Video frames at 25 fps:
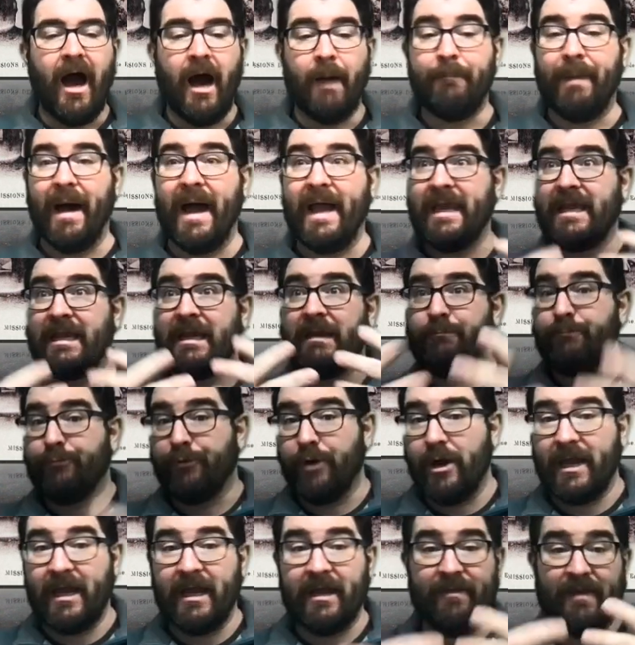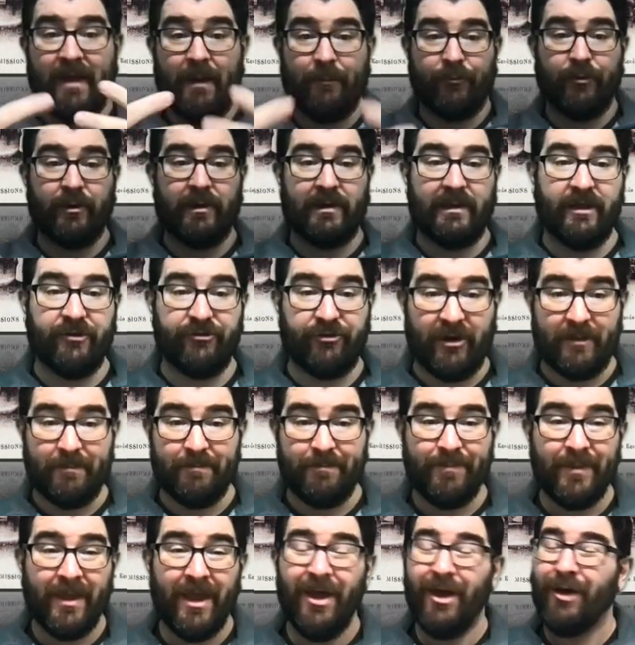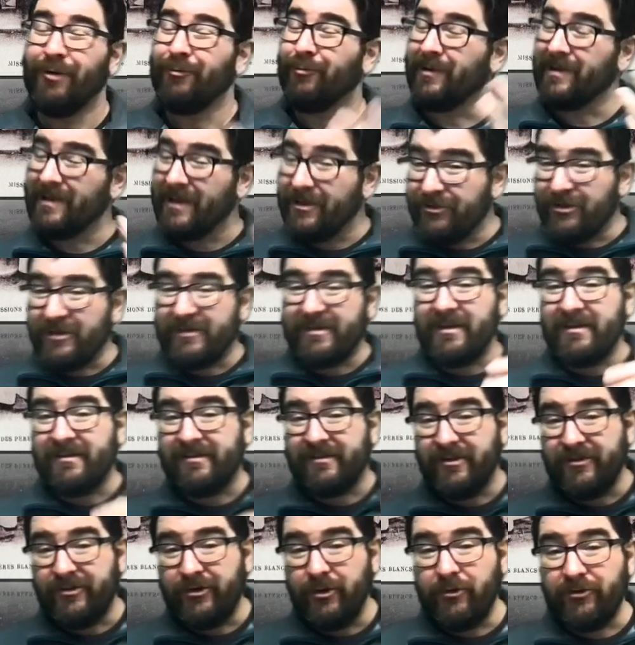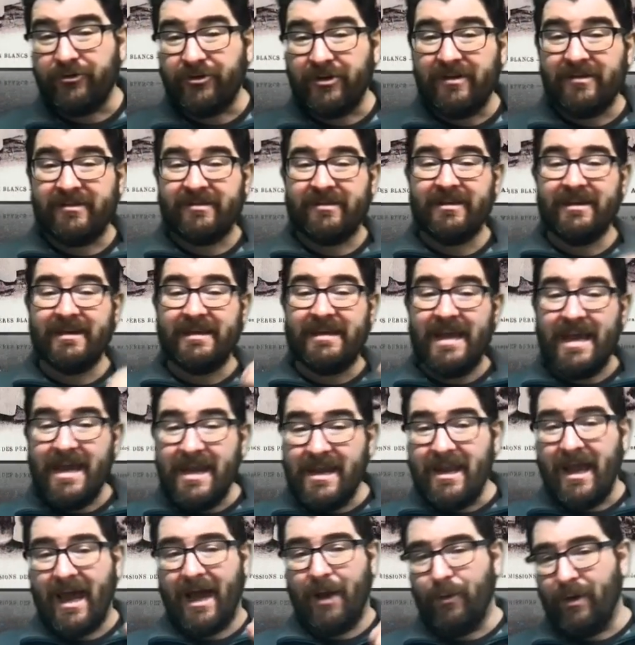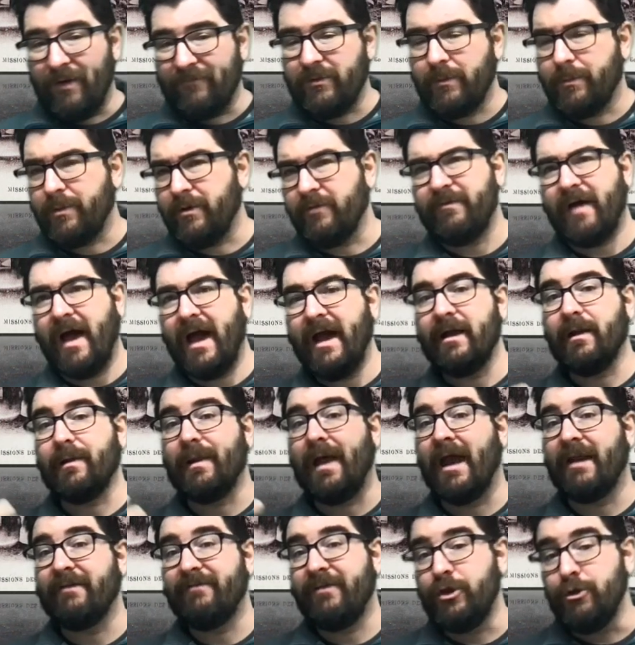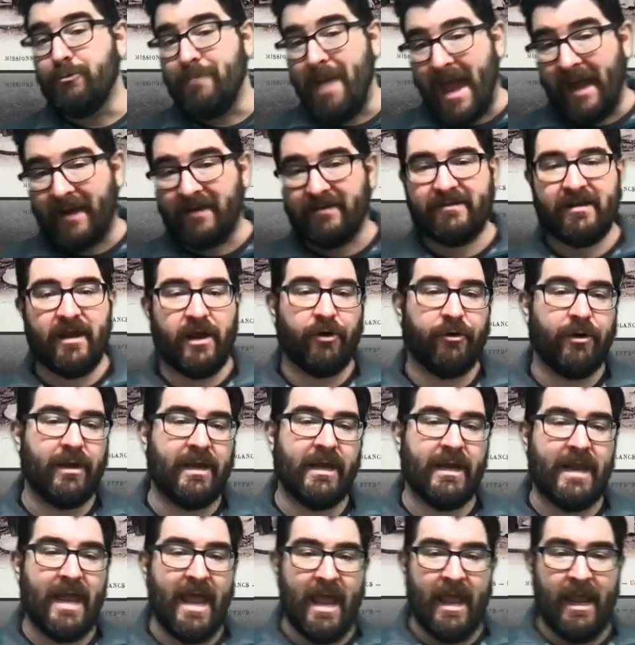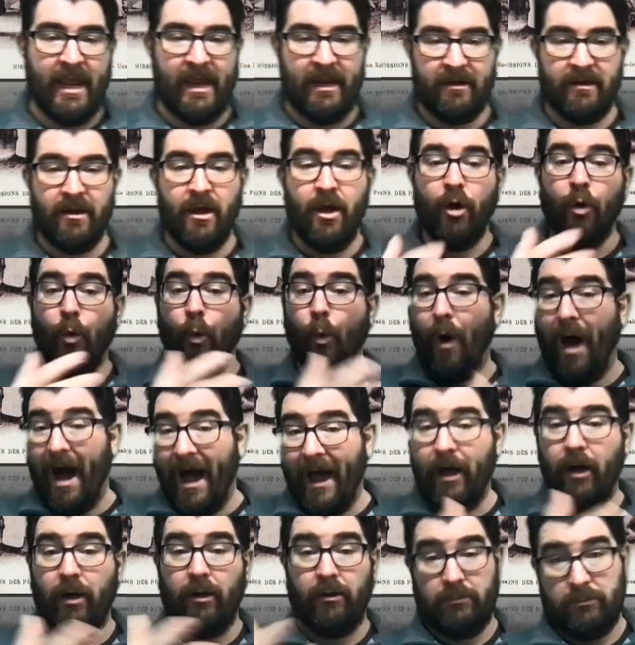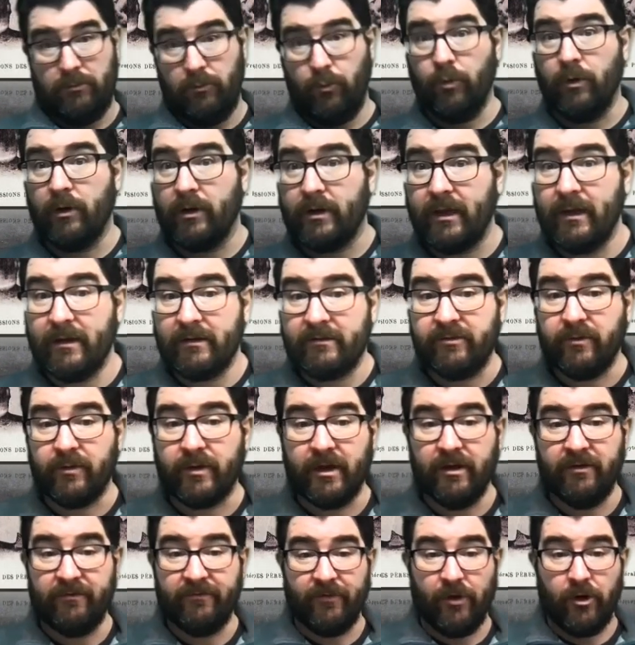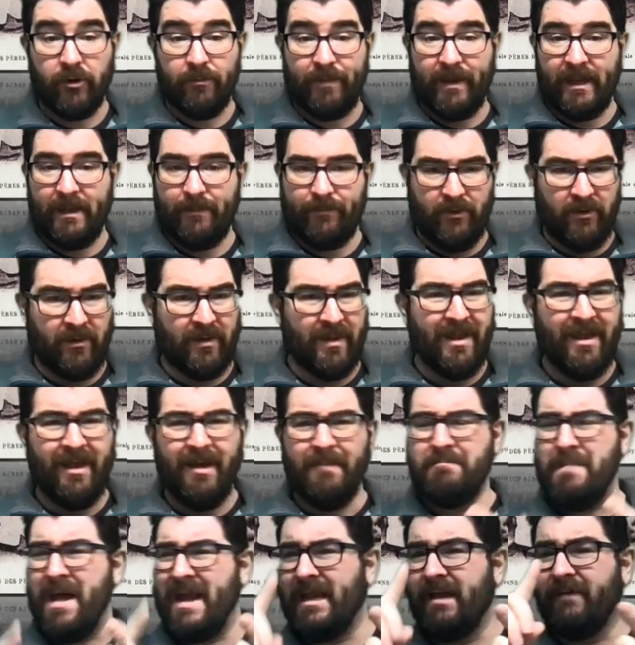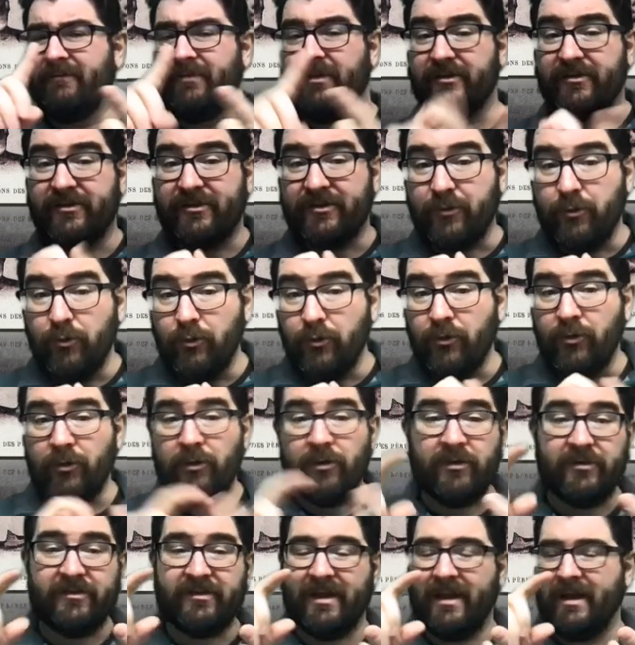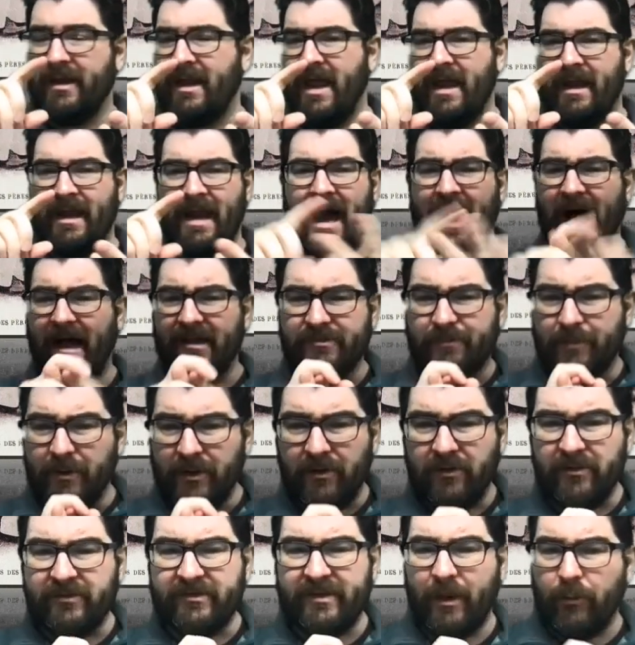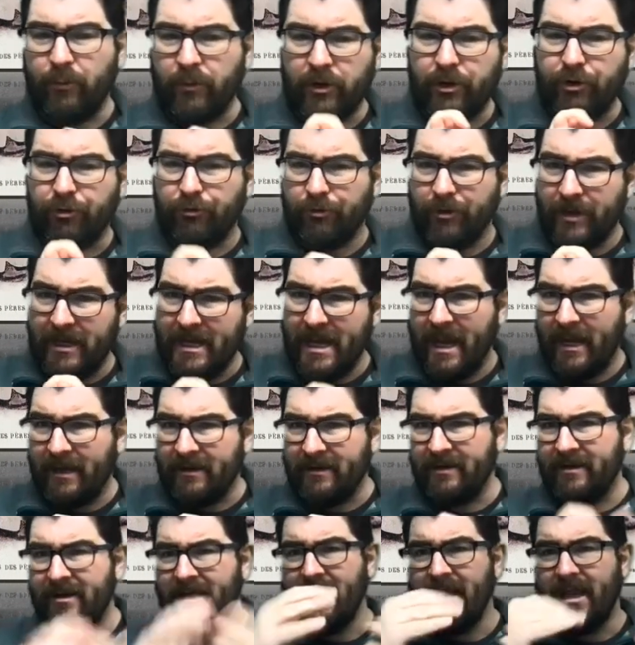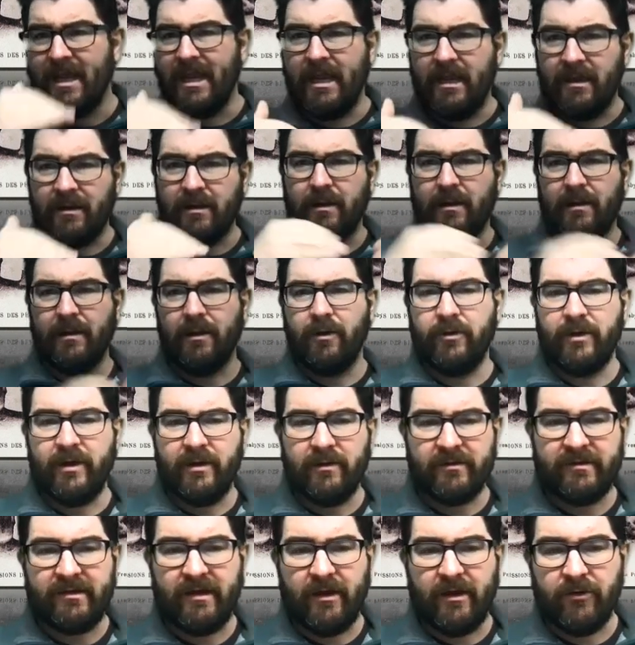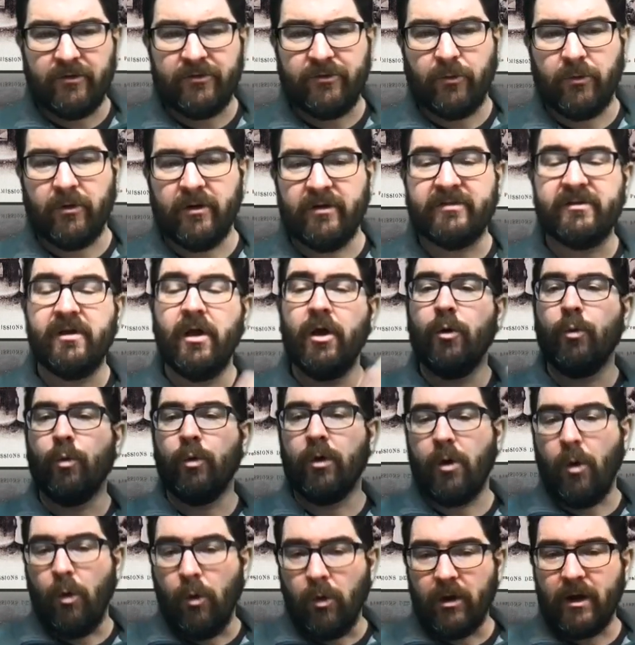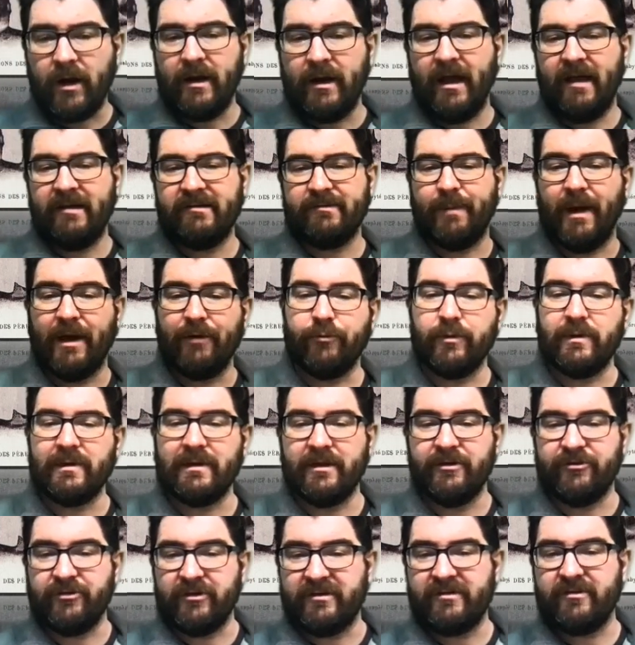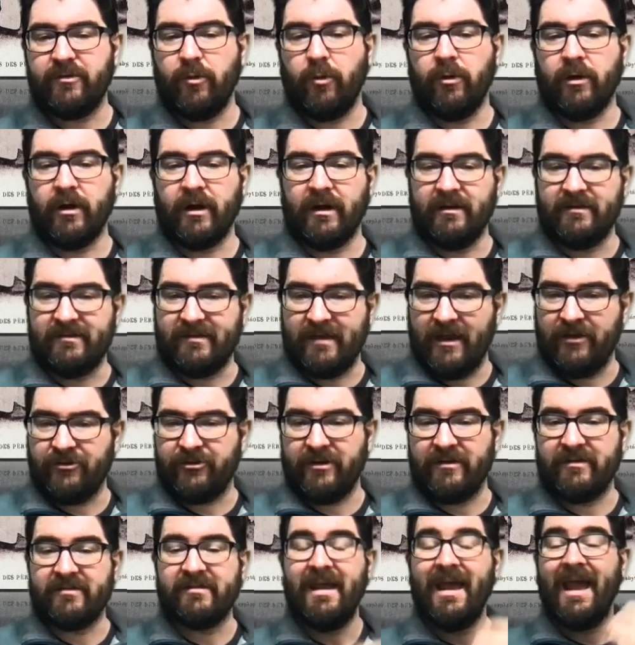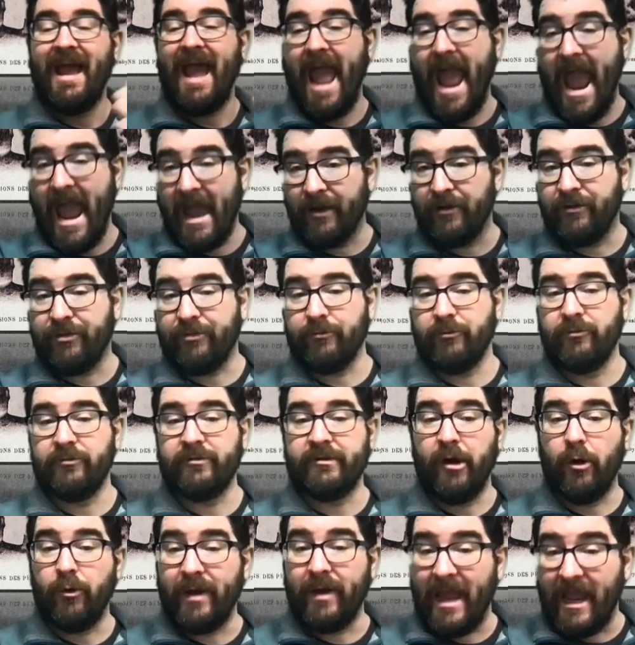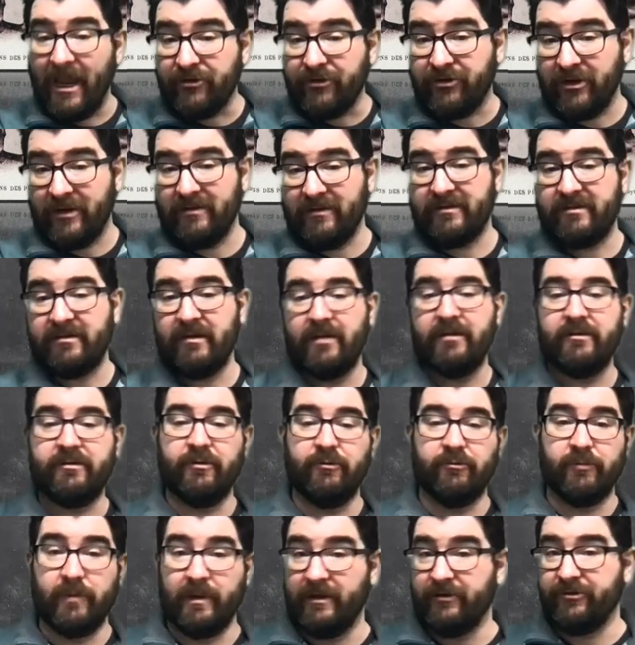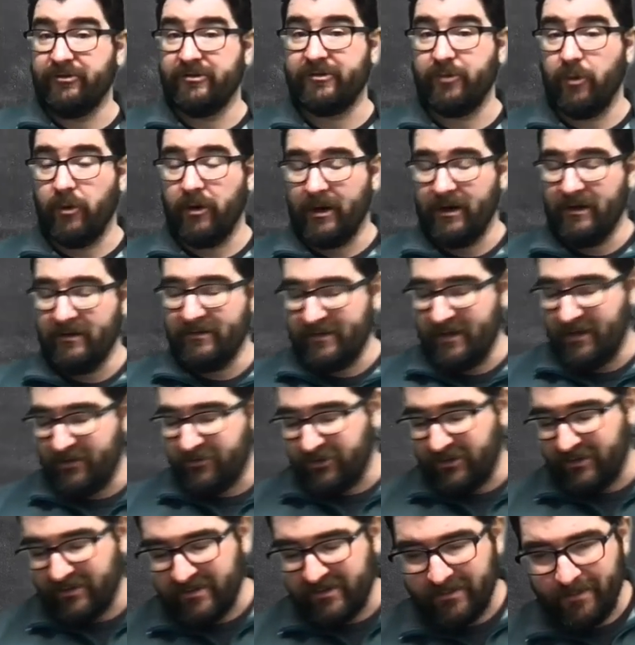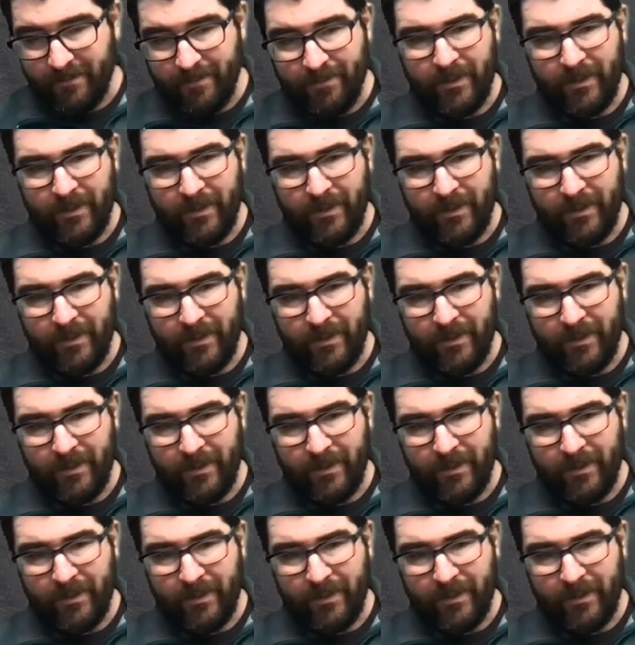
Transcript: by bringing them religion. Religious institutions did, however, provide a lot of humanitarian aid while working to convert people. Many of the schools and hospitals that were created in colonial territories were organized by religious organizations and through donations to religious organizations.